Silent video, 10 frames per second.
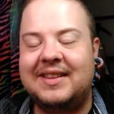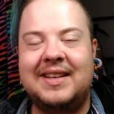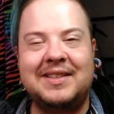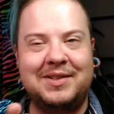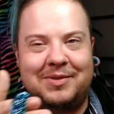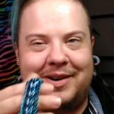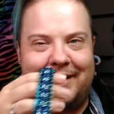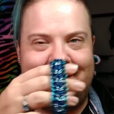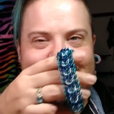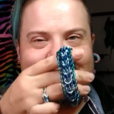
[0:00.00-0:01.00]
this
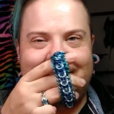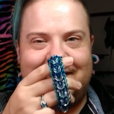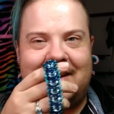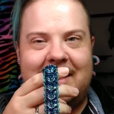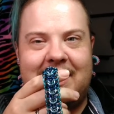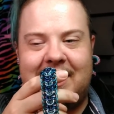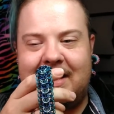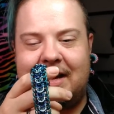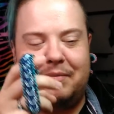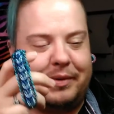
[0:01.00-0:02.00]
one,
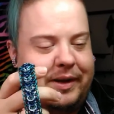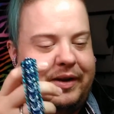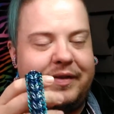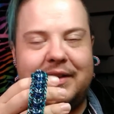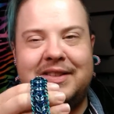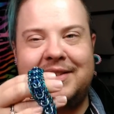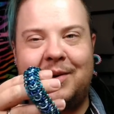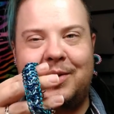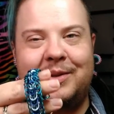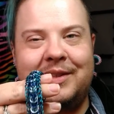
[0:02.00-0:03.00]
I believe is
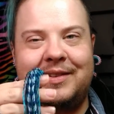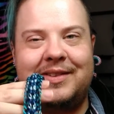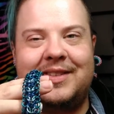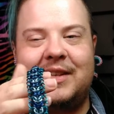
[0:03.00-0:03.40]
sold